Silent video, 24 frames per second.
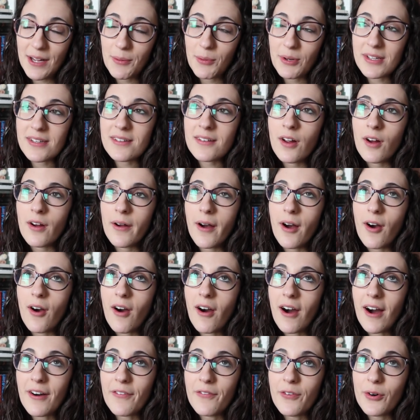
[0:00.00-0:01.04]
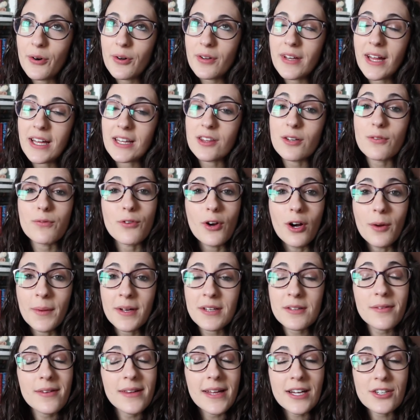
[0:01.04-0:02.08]
It wasn't awful. Like, the
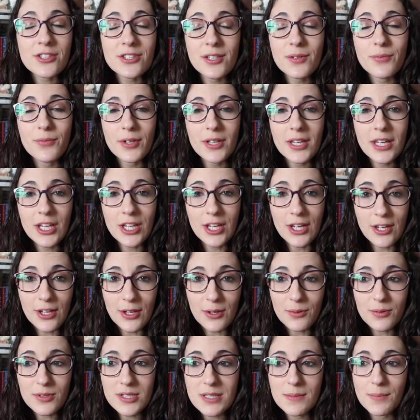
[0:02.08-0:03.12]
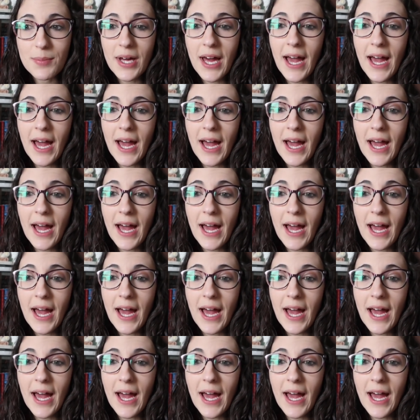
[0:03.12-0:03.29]
romance was actually really cute,